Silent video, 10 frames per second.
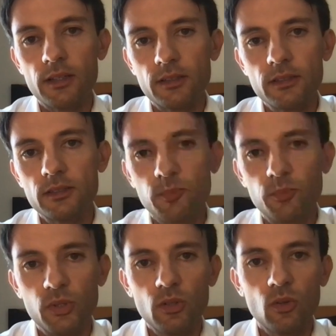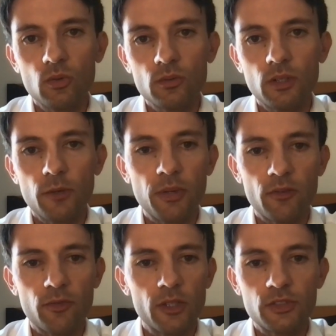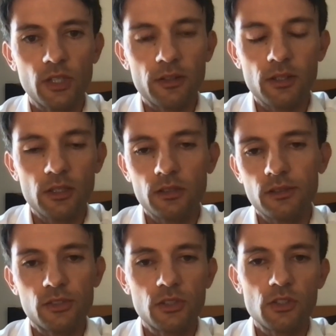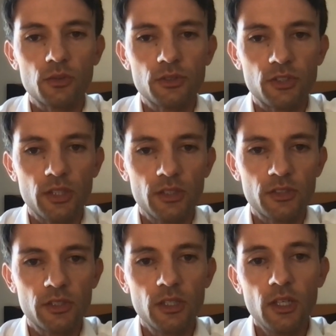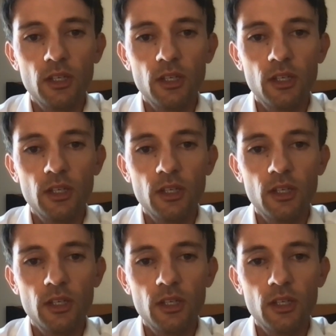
The bill, paraphrasing, I think it essentially says that,